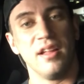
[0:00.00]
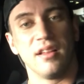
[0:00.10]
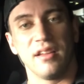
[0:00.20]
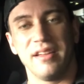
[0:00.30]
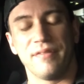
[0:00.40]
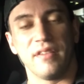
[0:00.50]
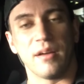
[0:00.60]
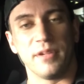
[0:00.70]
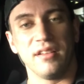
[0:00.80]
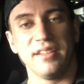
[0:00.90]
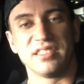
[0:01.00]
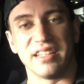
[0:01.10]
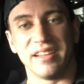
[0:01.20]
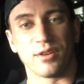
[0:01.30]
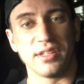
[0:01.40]
if I'm at least
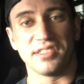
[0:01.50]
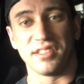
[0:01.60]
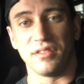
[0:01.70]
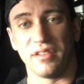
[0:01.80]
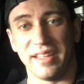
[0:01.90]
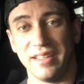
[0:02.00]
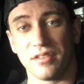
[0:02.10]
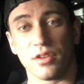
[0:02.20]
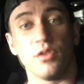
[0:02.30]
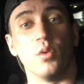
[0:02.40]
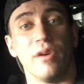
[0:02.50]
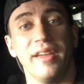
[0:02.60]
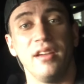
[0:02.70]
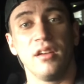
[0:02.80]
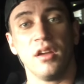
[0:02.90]
increasing either the
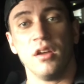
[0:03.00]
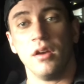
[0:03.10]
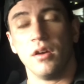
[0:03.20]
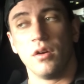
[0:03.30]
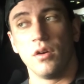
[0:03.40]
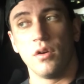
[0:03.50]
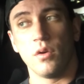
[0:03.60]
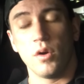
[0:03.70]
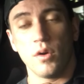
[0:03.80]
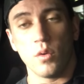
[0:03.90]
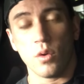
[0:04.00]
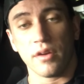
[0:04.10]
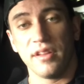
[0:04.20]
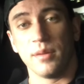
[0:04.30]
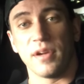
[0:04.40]
weight or
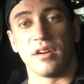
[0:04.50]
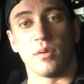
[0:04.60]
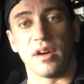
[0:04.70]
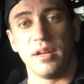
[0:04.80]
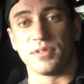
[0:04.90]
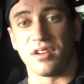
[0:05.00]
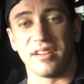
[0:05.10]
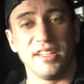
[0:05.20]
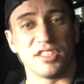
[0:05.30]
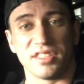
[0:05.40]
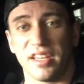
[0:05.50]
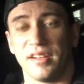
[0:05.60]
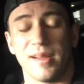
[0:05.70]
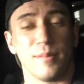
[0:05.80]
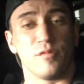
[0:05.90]
the amount of reps on each set,
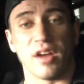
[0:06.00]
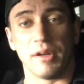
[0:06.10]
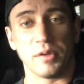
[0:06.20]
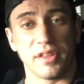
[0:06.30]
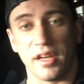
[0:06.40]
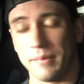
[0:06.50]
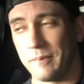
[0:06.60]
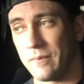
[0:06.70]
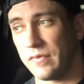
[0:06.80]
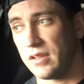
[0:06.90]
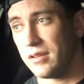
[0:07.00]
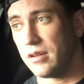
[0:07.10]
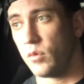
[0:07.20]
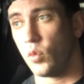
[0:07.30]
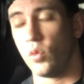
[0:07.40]
I'm fine with that.
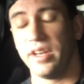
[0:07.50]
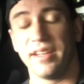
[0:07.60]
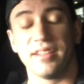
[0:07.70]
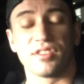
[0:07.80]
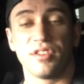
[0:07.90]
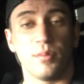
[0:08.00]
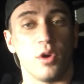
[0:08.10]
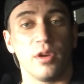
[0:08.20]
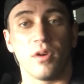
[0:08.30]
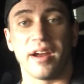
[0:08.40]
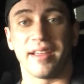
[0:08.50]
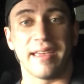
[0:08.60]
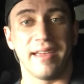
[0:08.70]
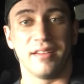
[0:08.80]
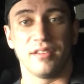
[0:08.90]
When it gets to the point where I
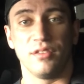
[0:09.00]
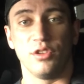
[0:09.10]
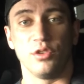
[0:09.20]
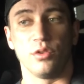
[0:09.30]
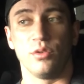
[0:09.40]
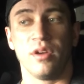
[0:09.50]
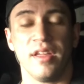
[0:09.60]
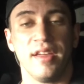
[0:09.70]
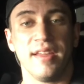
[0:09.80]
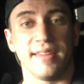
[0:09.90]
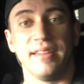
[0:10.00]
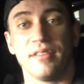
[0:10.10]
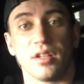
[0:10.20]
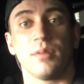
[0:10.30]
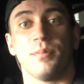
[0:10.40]
can't do
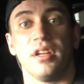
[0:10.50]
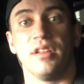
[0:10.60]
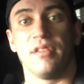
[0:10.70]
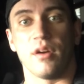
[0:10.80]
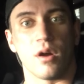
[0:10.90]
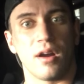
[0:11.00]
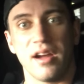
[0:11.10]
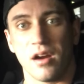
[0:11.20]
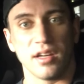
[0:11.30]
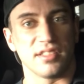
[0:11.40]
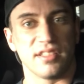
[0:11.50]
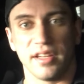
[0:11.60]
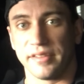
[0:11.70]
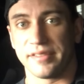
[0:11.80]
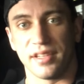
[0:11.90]
either, but the RIR is
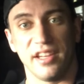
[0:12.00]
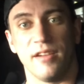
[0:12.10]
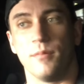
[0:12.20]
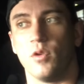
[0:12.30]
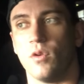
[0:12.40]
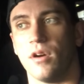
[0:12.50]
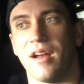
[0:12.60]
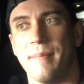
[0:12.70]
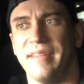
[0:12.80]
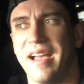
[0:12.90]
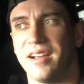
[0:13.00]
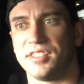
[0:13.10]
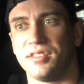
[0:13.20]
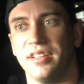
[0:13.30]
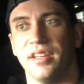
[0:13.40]
staying the same, or I'm
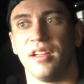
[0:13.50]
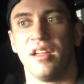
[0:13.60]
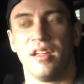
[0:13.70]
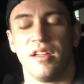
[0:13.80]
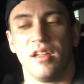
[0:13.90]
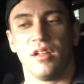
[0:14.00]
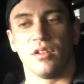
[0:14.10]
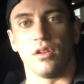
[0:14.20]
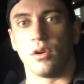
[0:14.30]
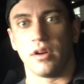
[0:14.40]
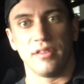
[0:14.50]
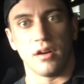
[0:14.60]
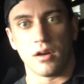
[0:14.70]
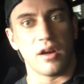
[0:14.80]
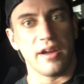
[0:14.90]
actually lowering the
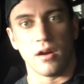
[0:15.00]
RIR,